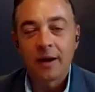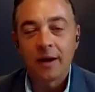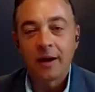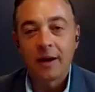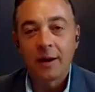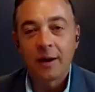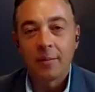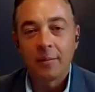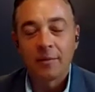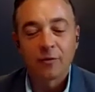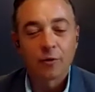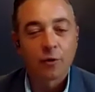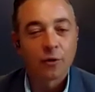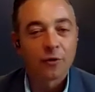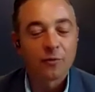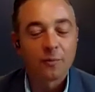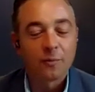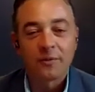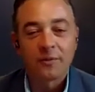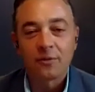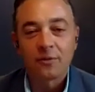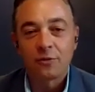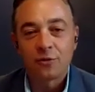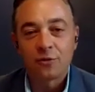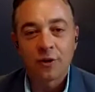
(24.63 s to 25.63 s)
Of course,
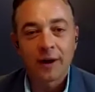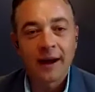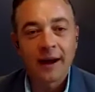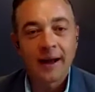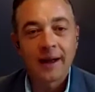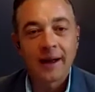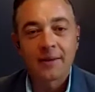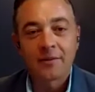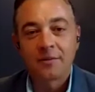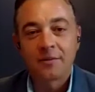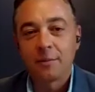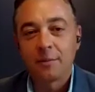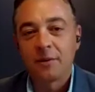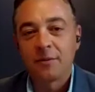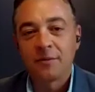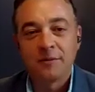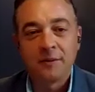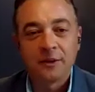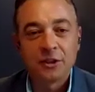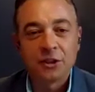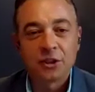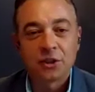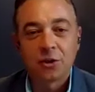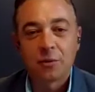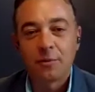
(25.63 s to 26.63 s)
Mrs. Trask, Ms.
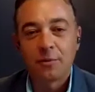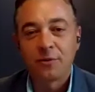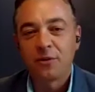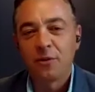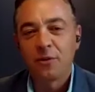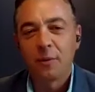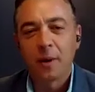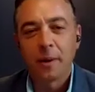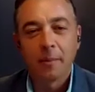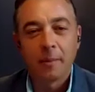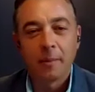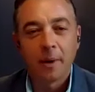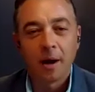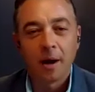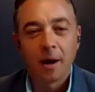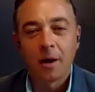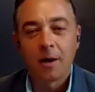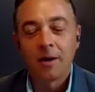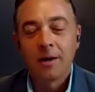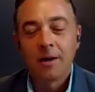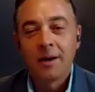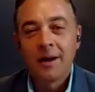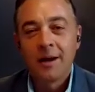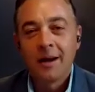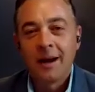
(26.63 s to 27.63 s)
Fisher, Monsieur
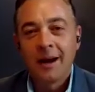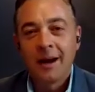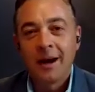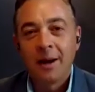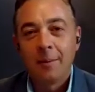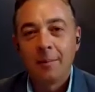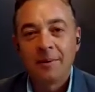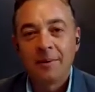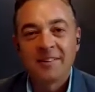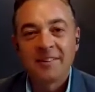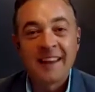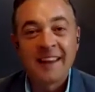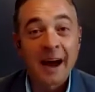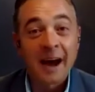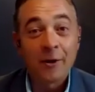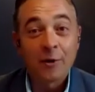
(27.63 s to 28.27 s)
Mama, Ms.